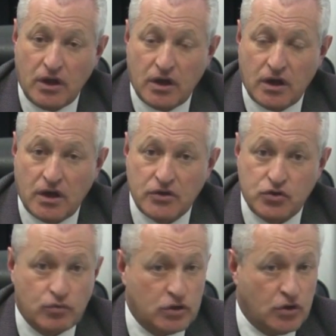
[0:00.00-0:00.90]
Uh,
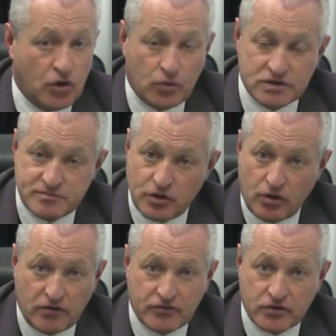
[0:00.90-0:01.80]
you will always be
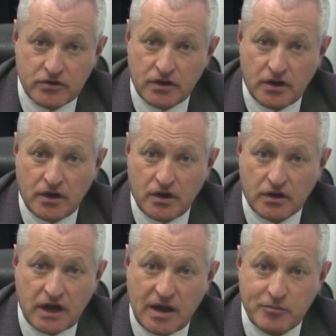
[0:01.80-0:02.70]
offered
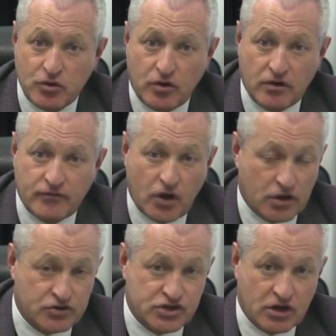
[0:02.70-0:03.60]
a copy of
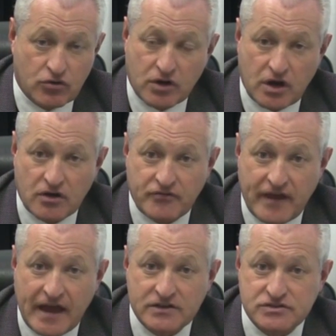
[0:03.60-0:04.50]
AutoCheck or
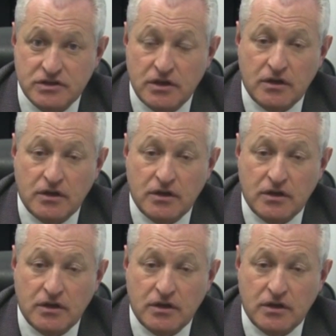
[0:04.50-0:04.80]
Carfax.